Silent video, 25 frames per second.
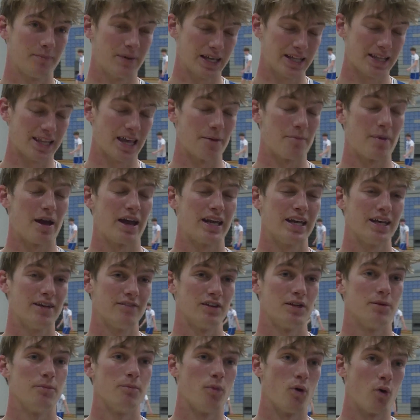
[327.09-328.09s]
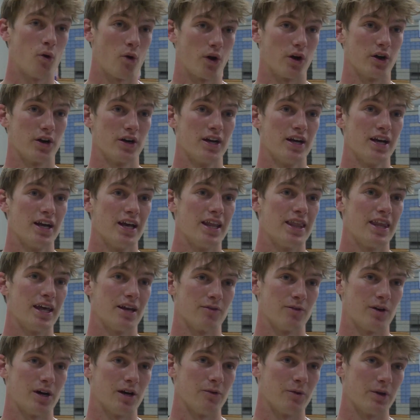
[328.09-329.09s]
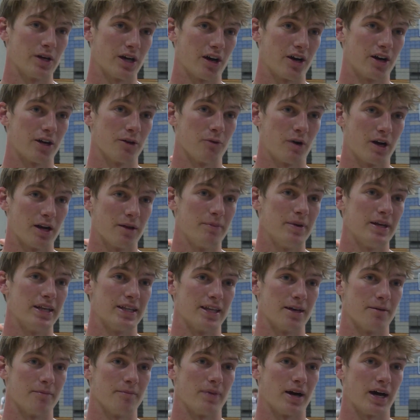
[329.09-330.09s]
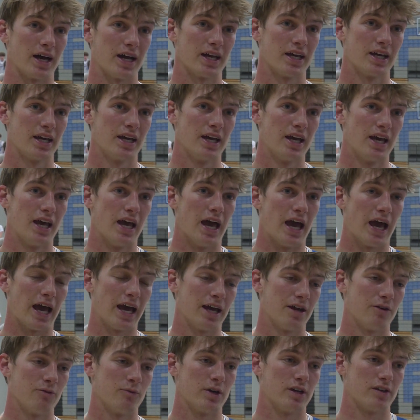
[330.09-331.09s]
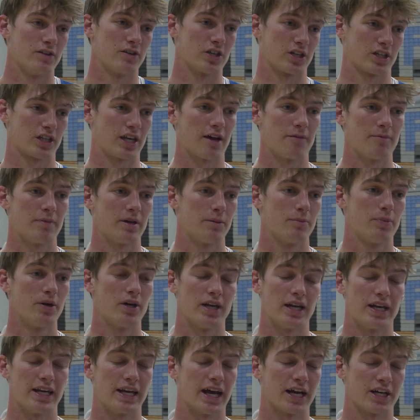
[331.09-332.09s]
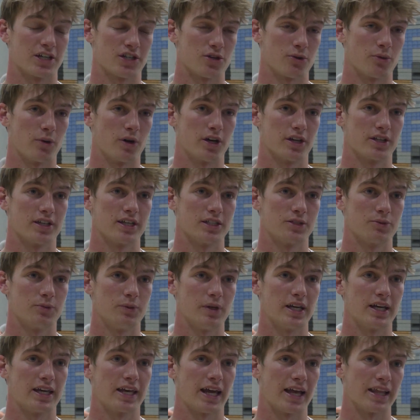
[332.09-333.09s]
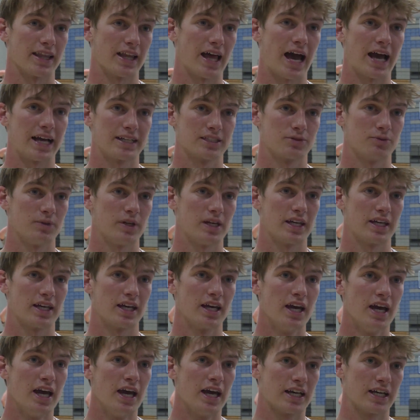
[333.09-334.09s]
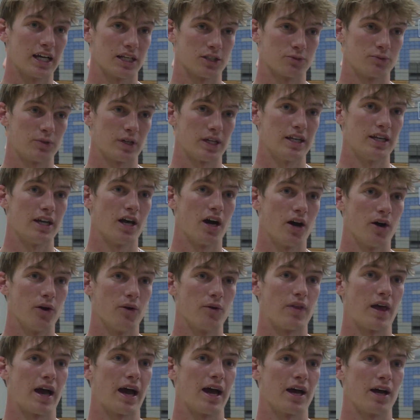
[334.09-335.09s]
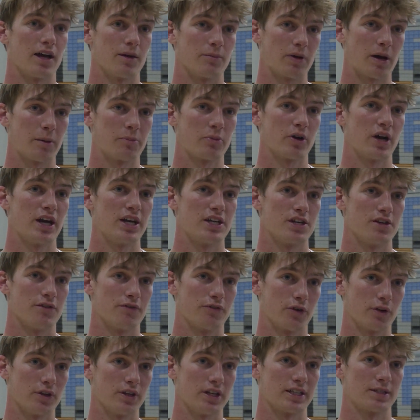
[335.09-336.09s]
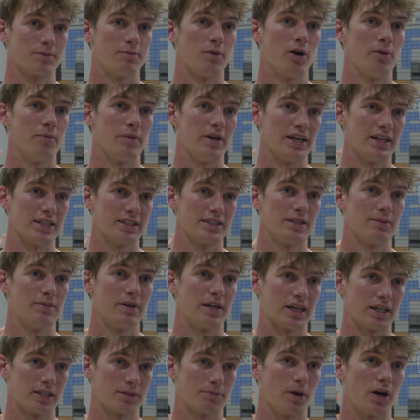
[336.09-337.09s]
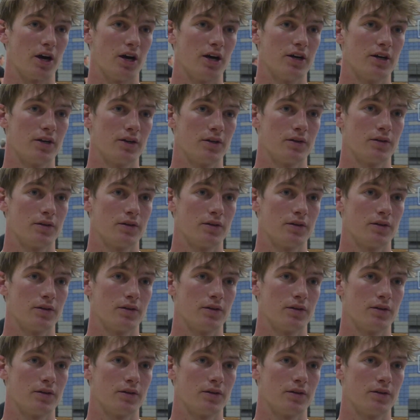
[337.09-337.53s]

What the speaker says: beat them even more than what we already want to beat them by. And we just have been putting in extra work this week and last week because we know that preparation for this moment is the biggest part.